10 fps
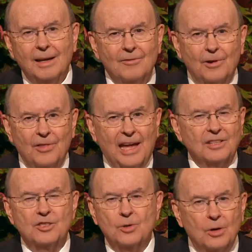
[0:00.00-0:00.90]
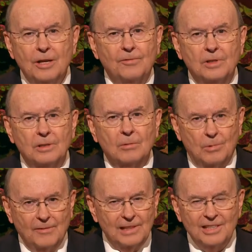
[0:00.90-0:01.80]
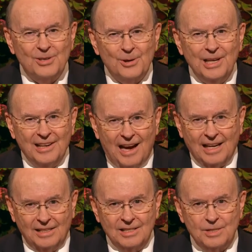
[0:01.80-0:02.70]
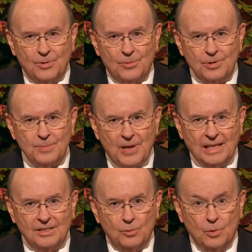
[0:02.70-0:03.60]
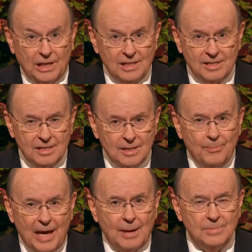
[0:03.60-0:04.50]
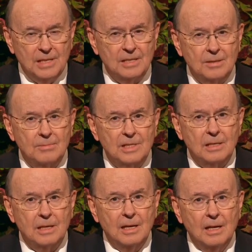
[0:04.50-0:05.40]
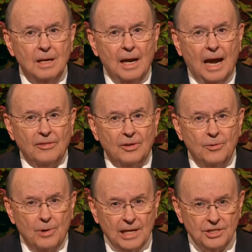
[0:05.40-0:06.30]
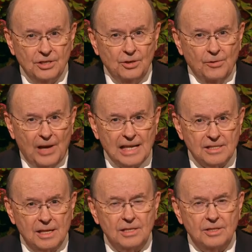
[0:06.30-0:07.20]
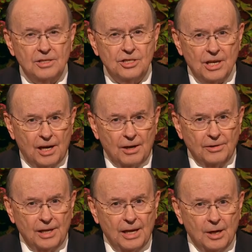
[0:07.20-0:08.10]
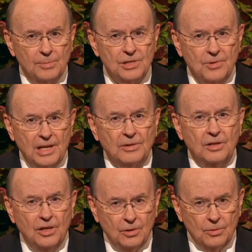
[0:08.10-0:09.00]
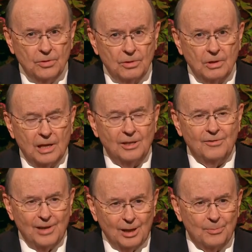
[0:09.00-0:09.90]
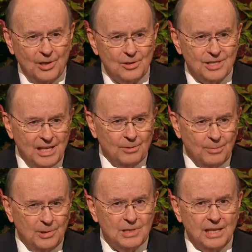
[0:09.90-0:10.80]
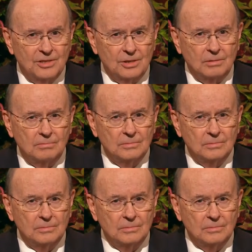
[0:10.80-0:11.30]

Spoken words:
for that joyful revelatory guidance with respect to witnesses at baptisms and the direction you have asked us to share to help strengthen youth and develop their sacred potential.